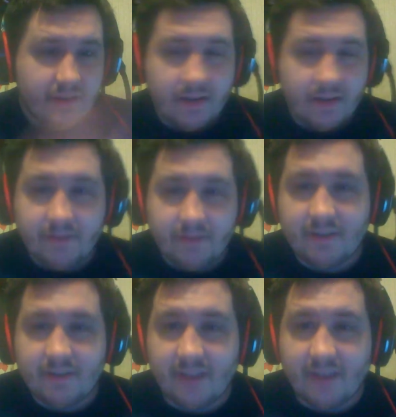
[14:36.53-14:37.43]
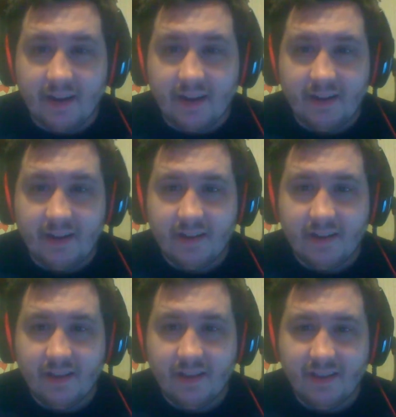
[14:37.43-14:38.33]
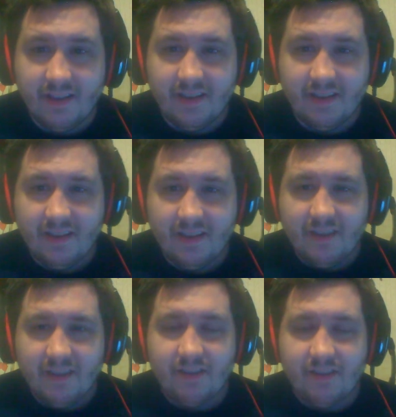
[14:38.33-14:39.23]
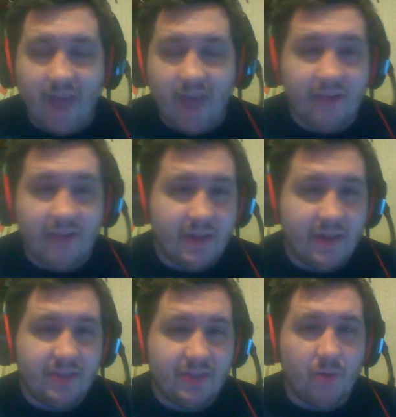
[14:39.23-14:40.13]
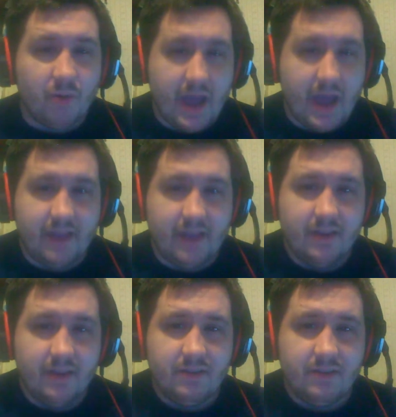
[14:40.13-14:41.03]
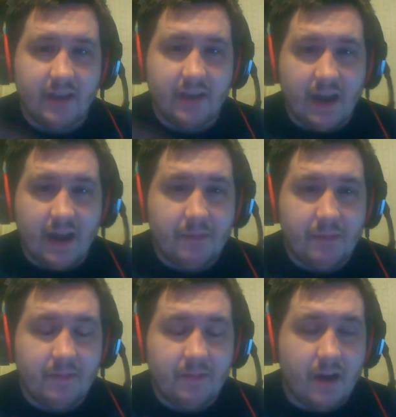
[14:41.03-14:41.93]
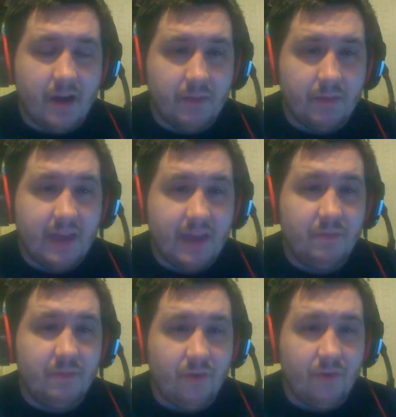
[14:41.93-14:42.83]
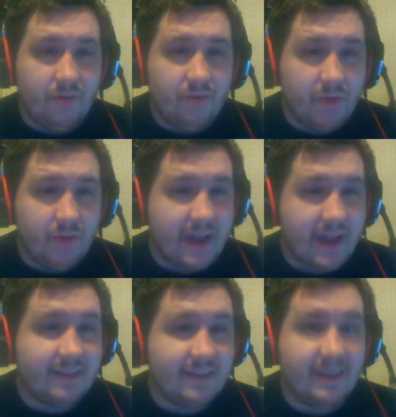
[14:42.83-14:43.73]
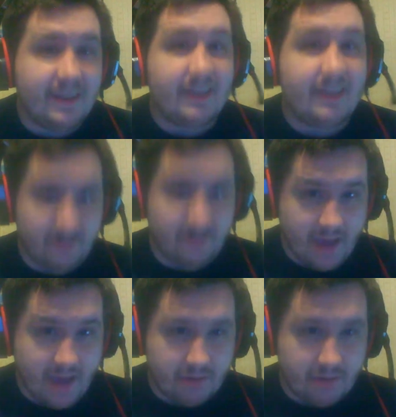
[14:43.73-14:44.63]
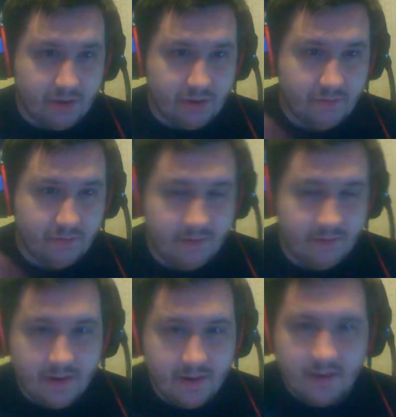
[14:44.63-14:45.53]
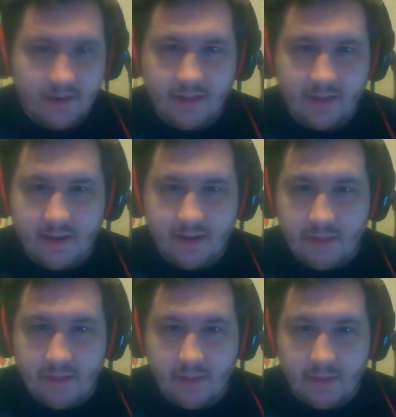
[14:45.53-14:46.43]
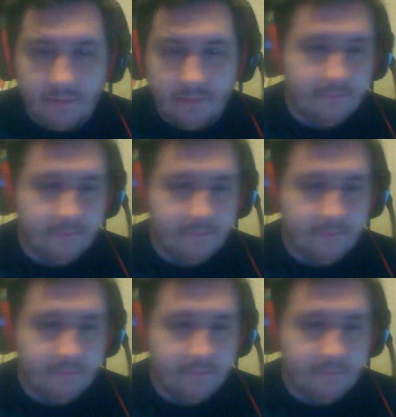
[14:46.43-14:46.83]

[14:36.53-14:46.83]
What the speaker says: Because it was just sudden. So I just wanted that thing away. So I got up calmly and moved away, and accidentally kicked it on the way out too. That didn't hit me.